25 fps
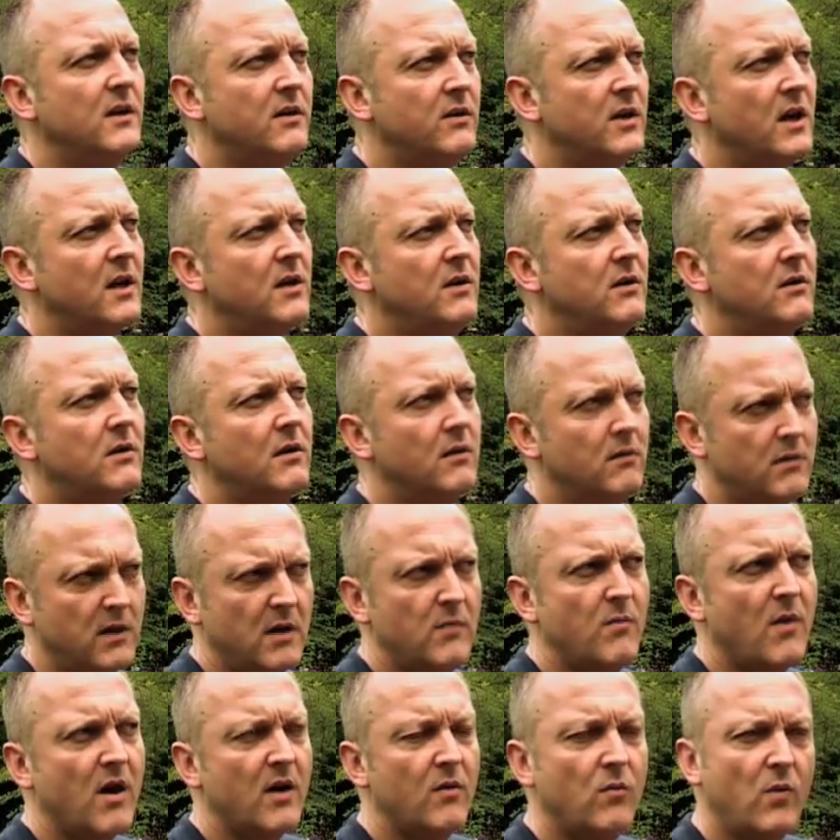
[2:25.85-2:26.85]
then, you know,
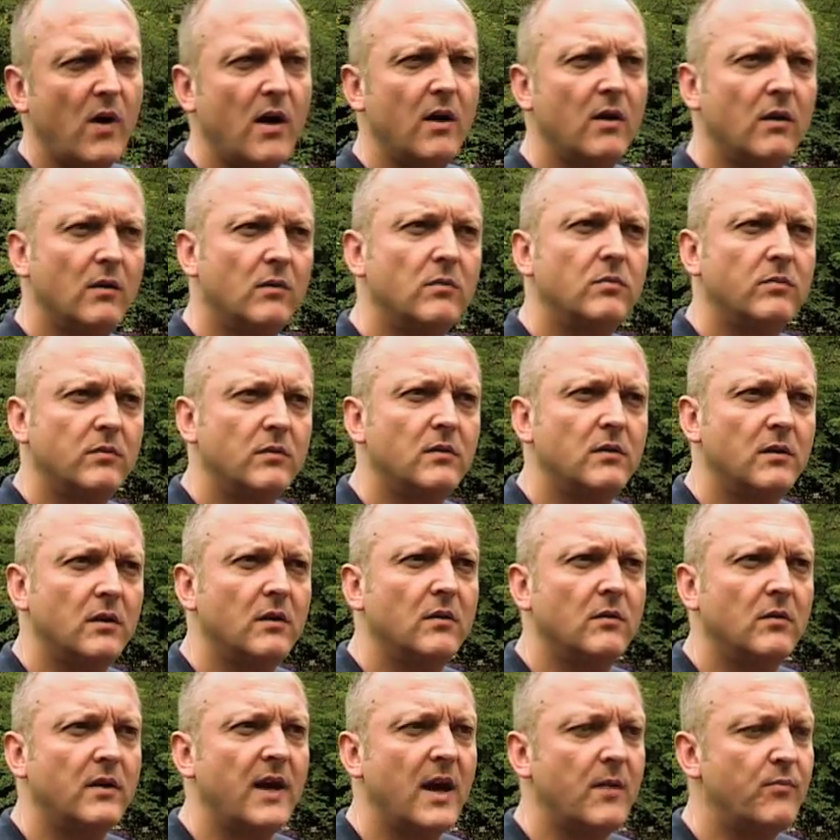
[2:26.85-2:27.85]
they might well, you
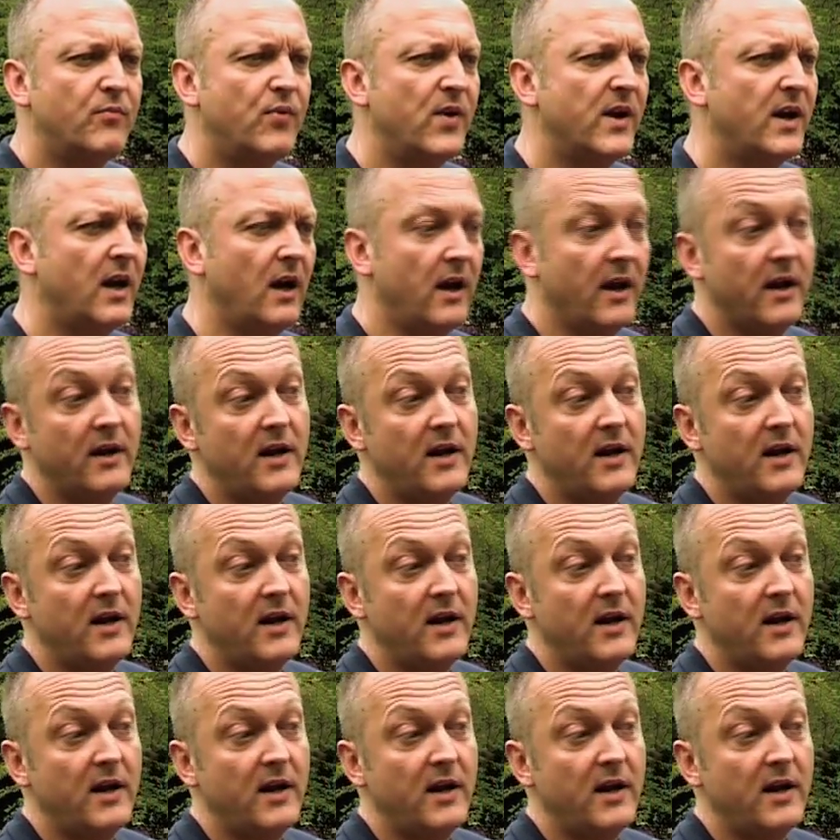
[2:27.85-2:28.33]
know, get prickly.